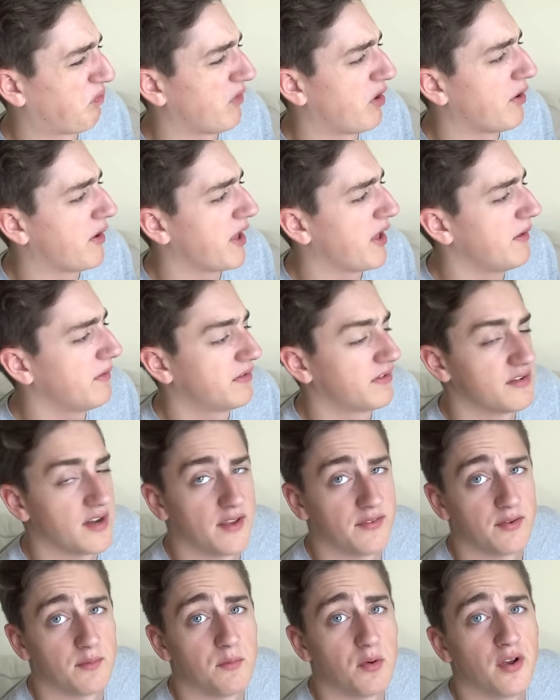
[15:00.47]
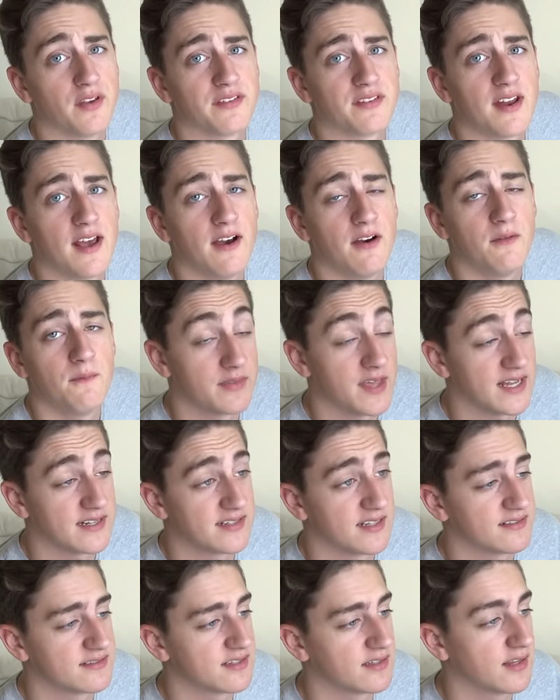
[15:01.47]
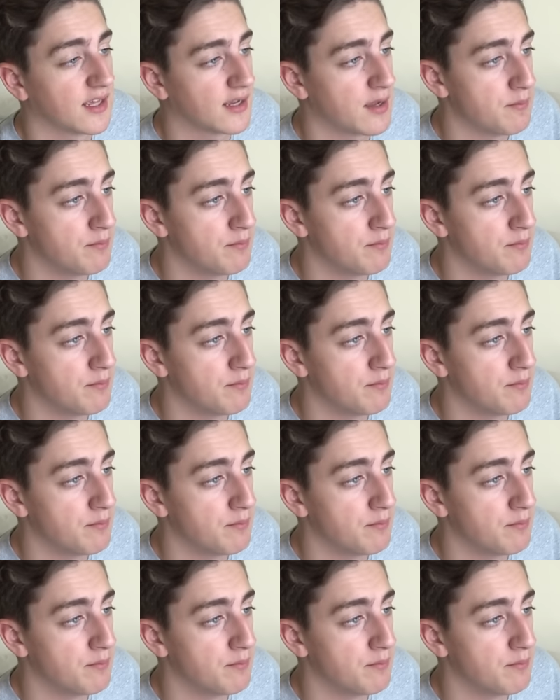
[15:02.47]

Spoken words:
okay, it's nice and moist now. That tasted like